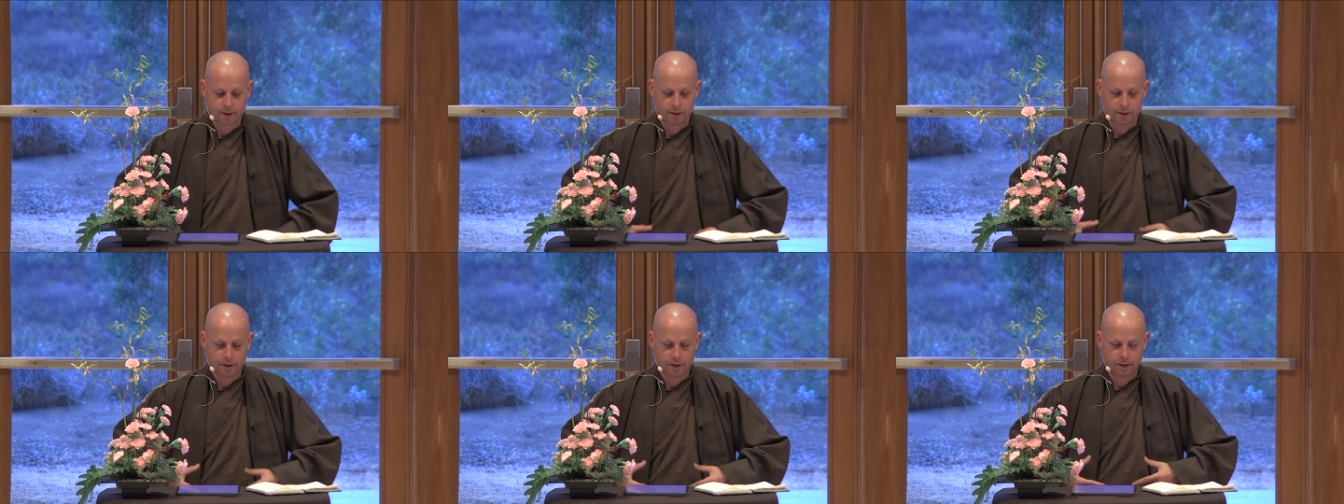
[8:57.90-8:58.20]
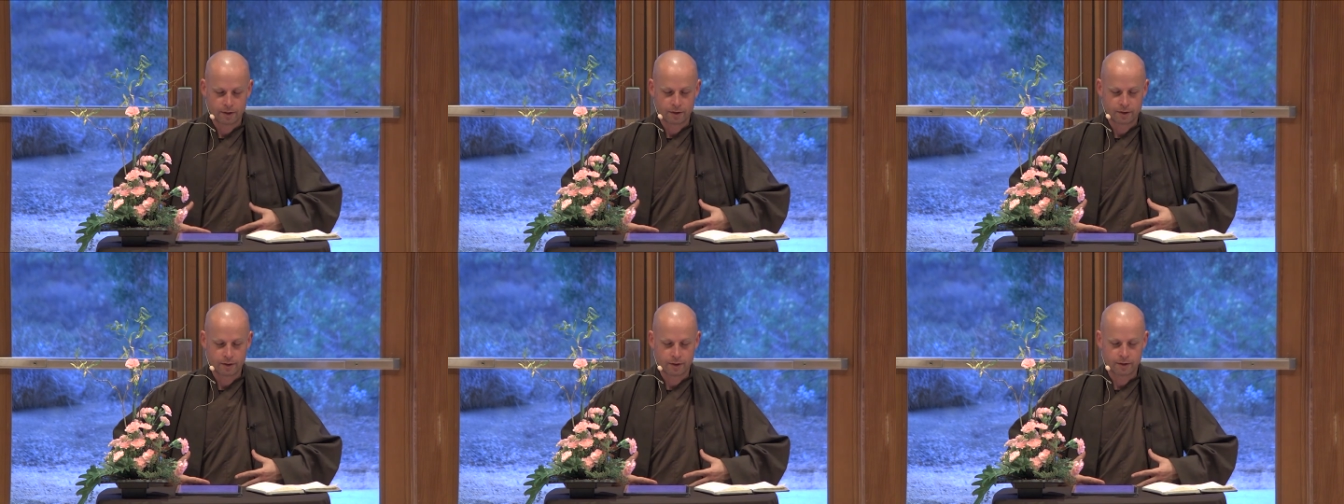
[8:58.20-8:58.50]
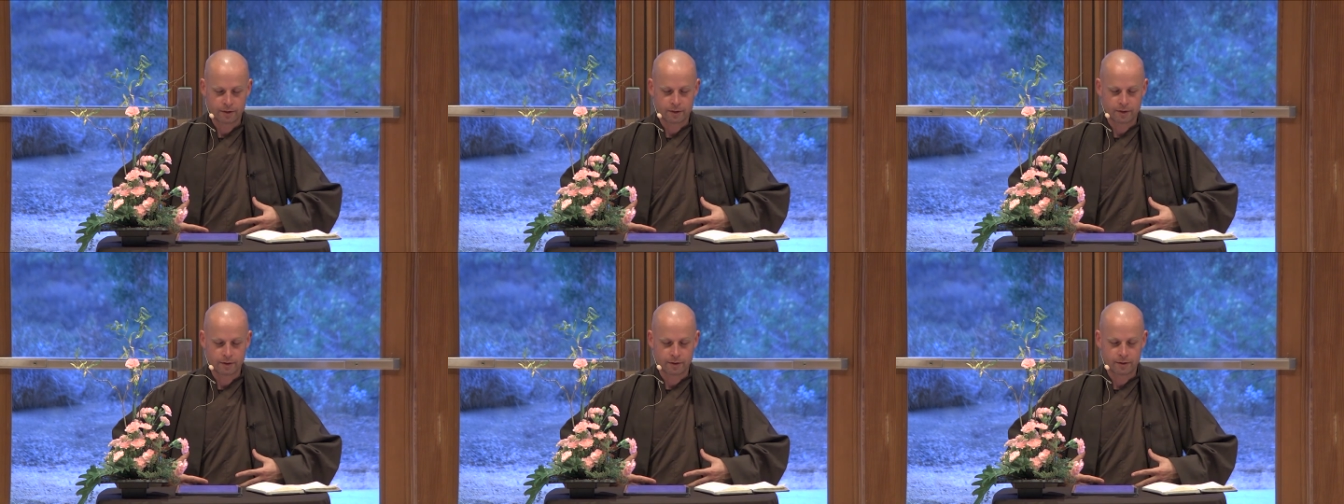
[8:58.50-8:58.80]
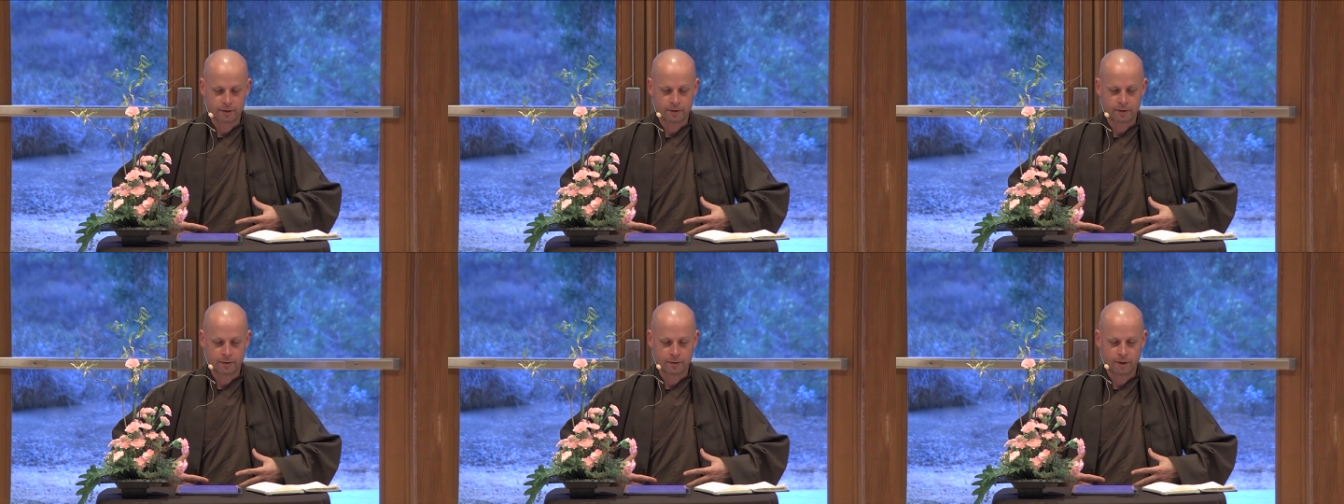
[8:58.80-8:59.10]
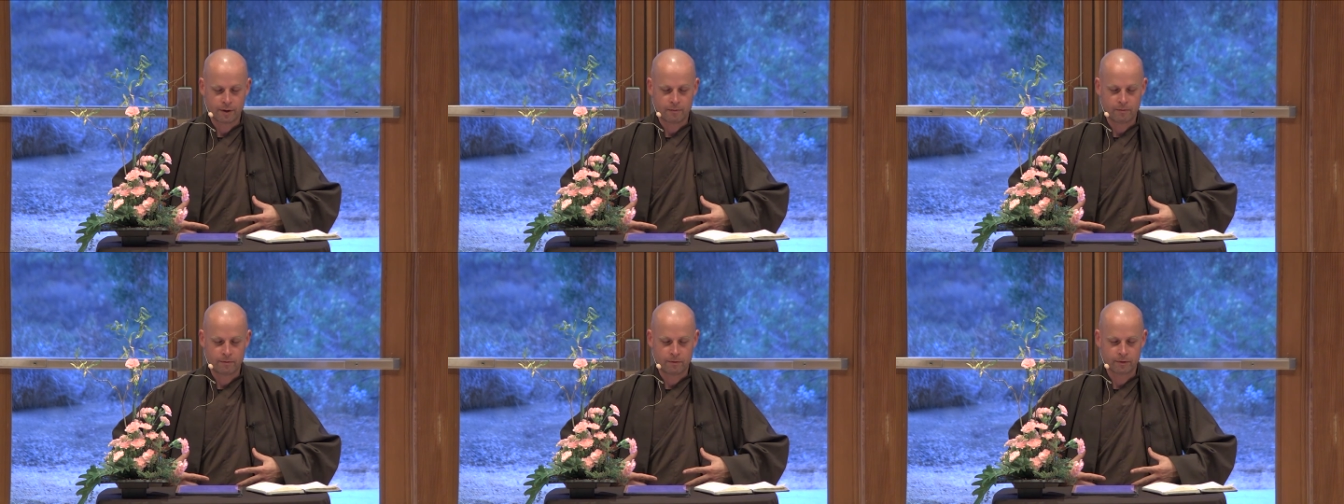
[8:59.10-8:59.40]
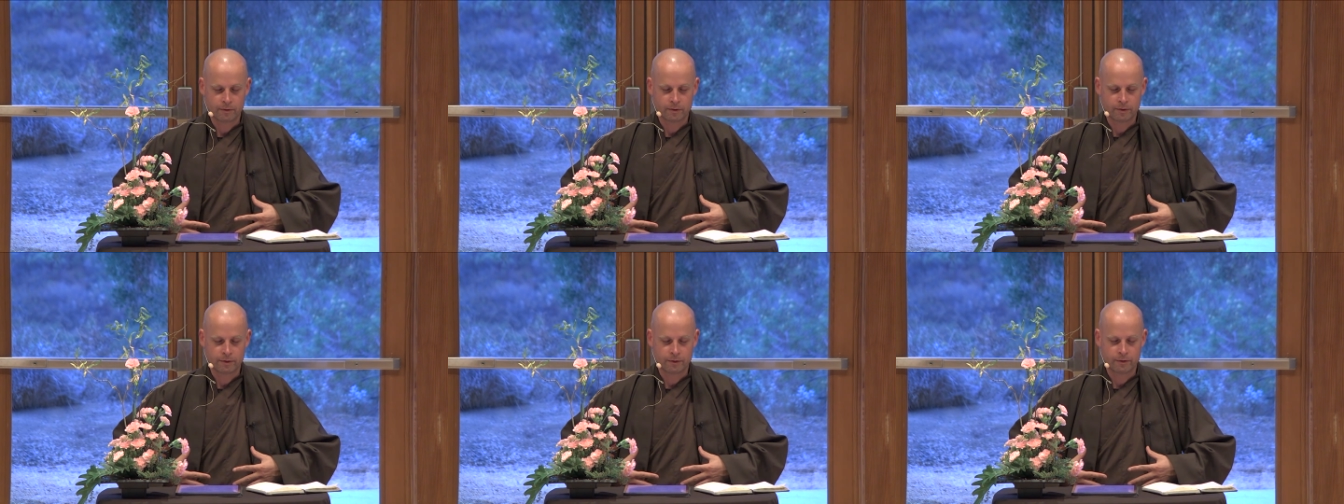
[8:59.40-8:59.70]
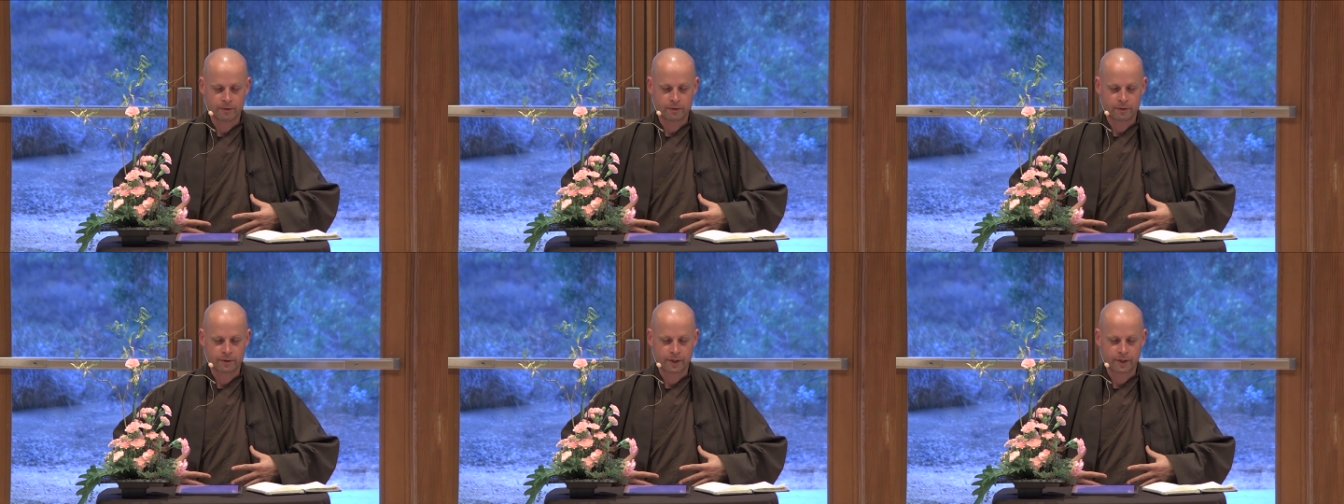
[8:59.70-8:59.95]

it's so helpful to just